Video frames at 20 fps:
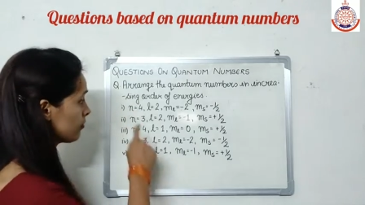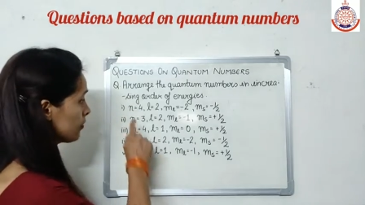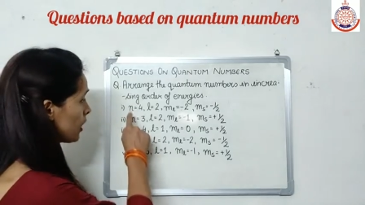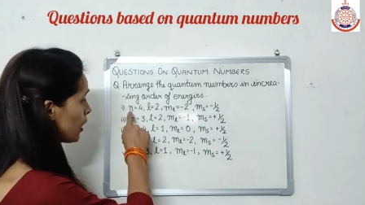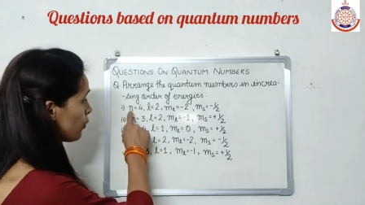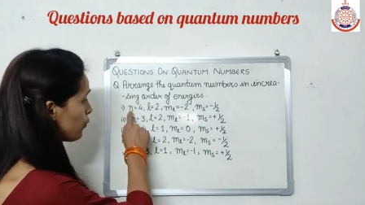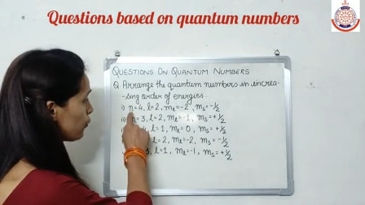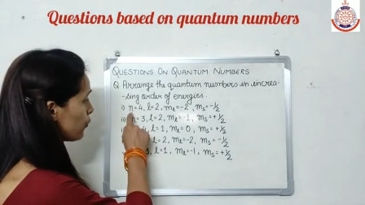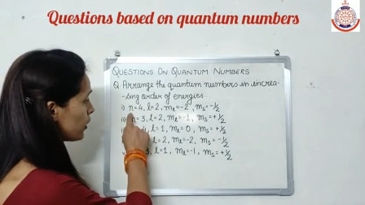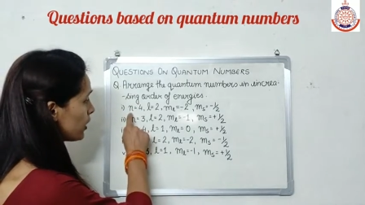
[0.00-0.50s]

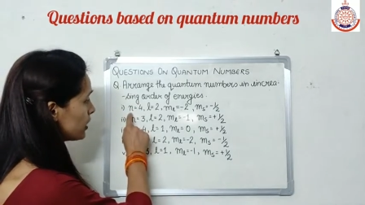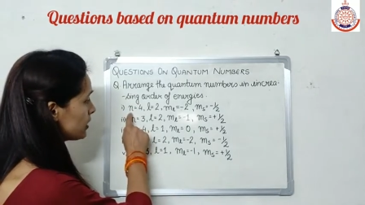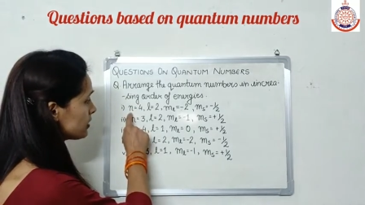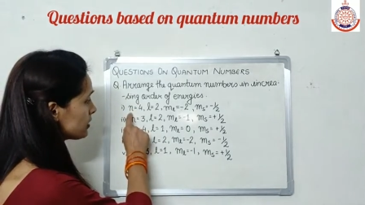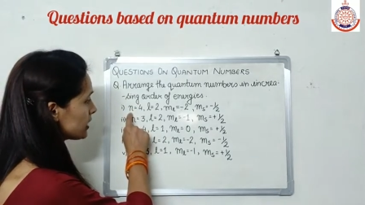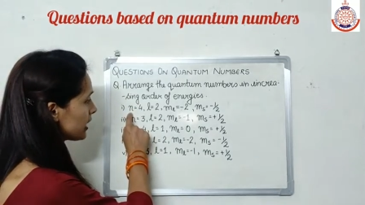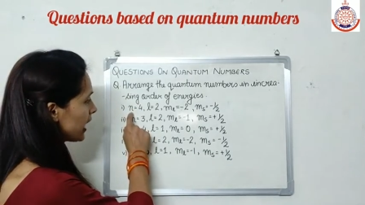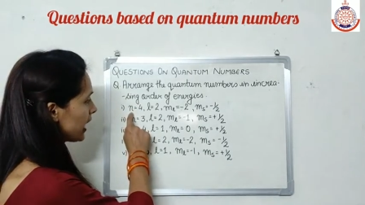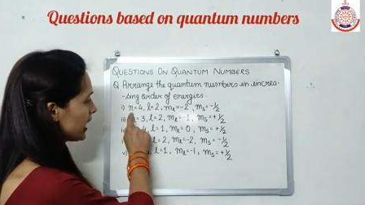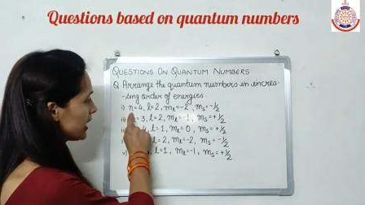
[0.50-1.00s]
Now
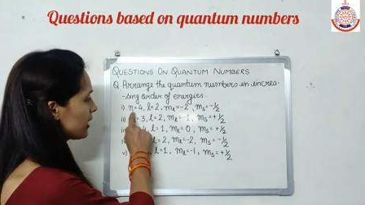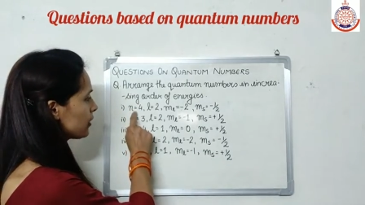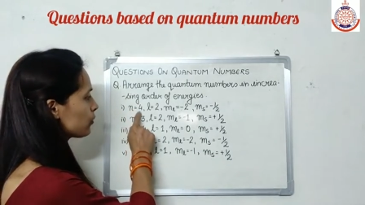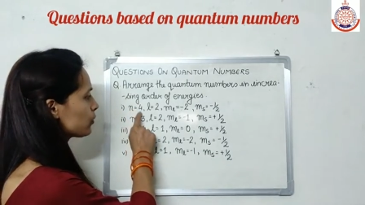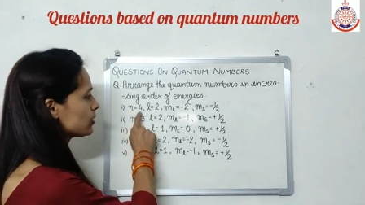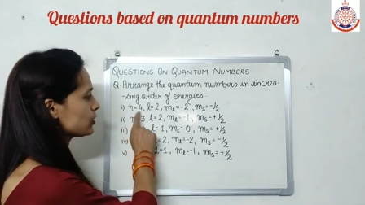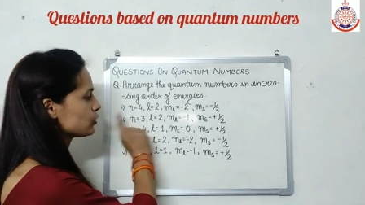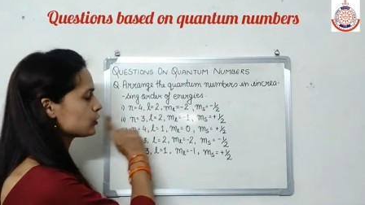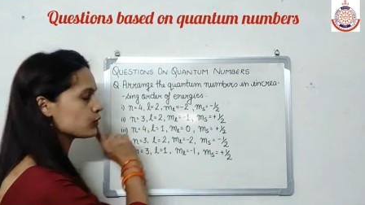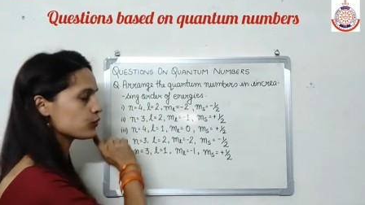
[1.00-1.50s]
first, n
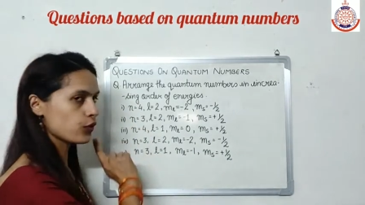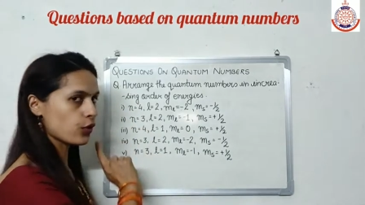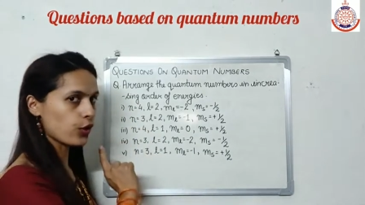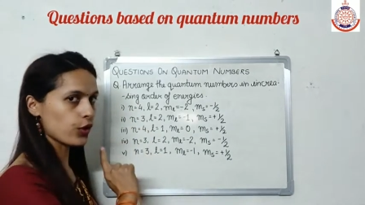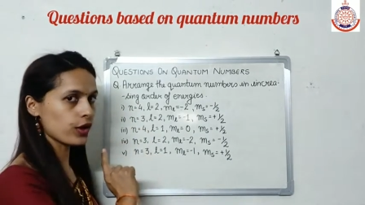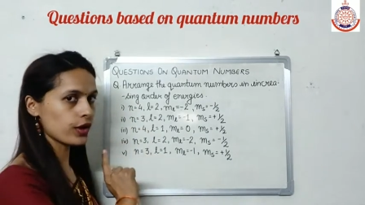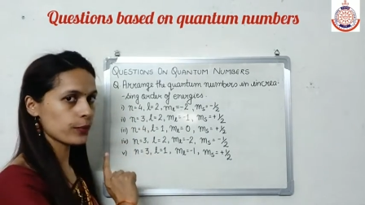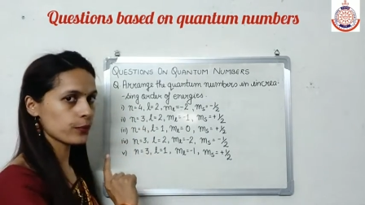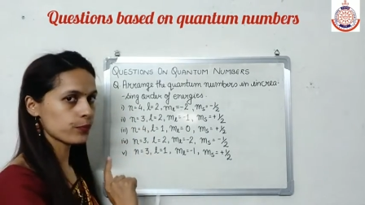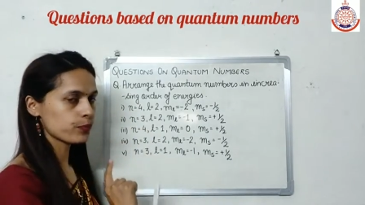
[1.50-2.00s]
equals to
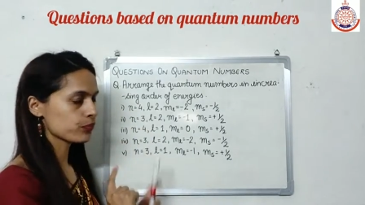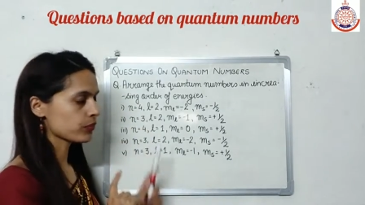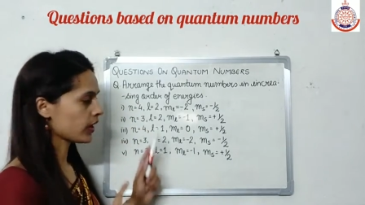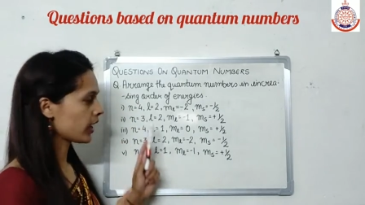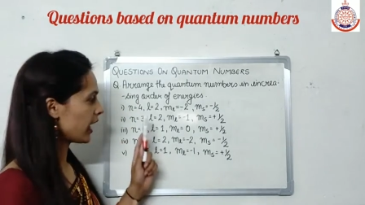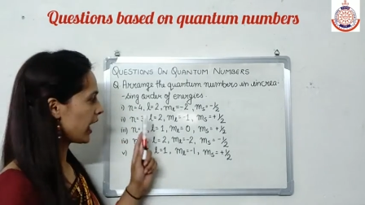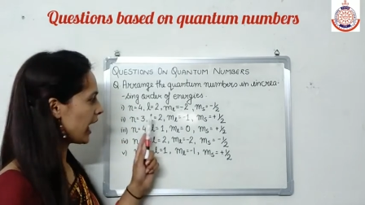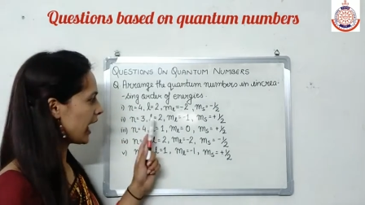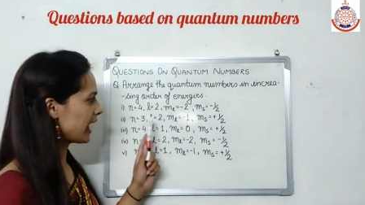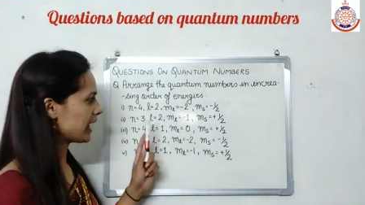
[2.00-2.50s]
4,
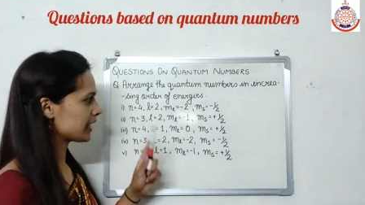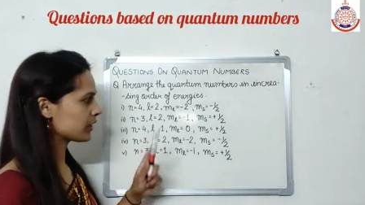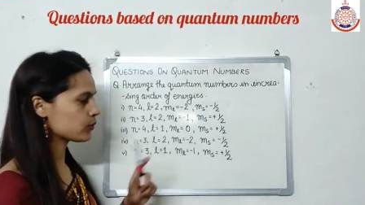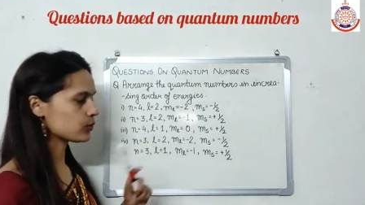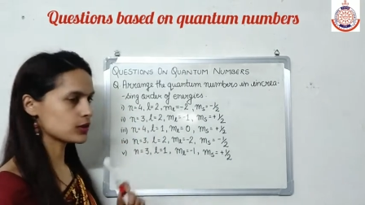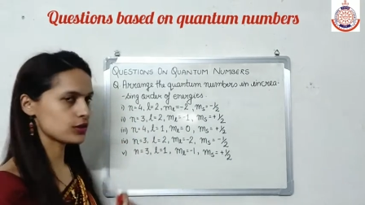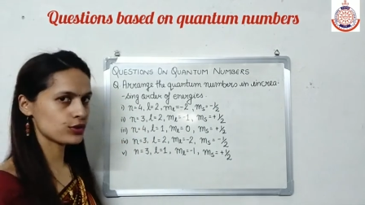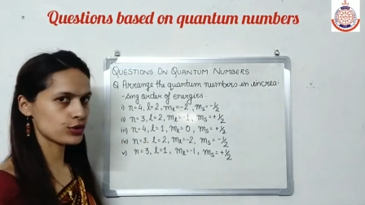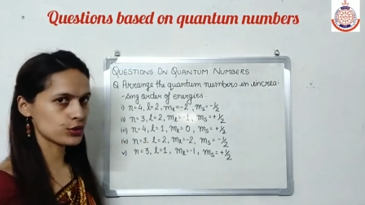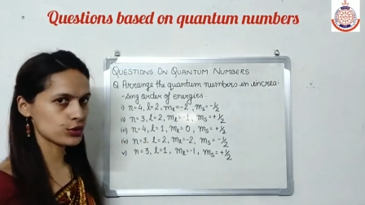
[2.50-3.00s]
L
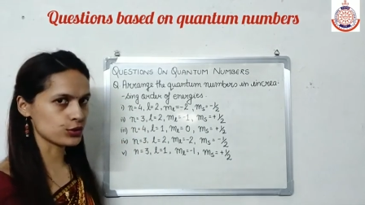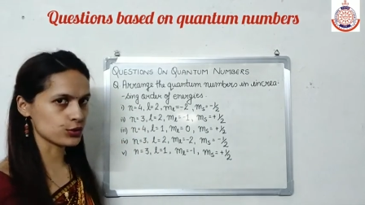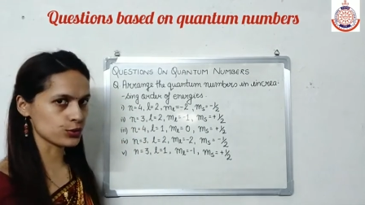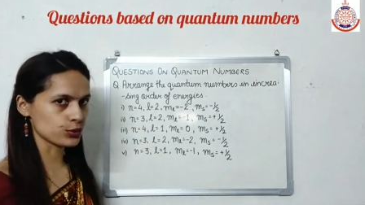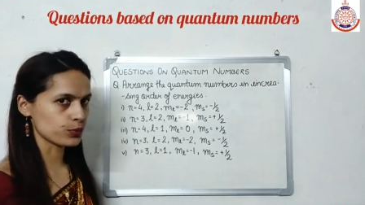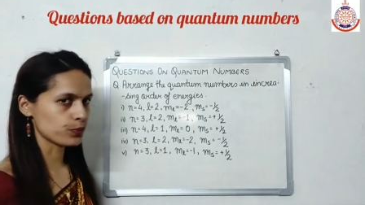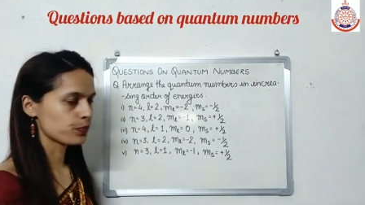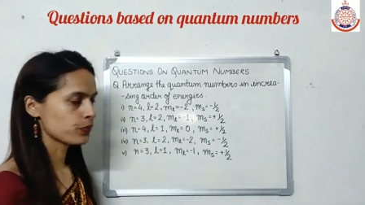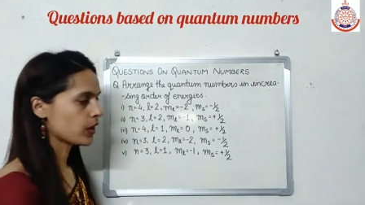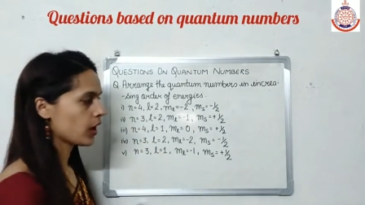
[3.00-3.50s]
equals to
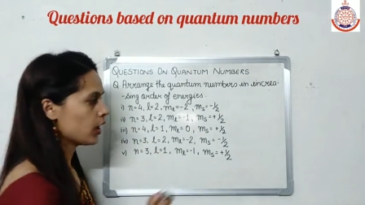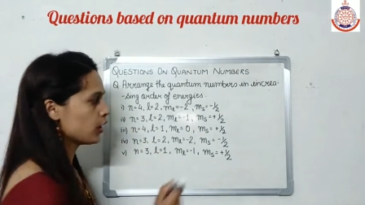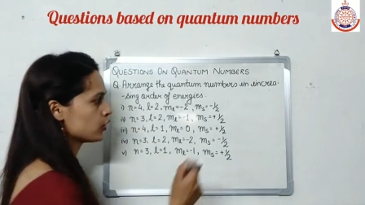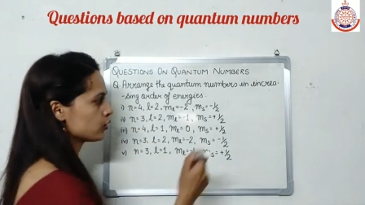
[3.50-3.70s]
2.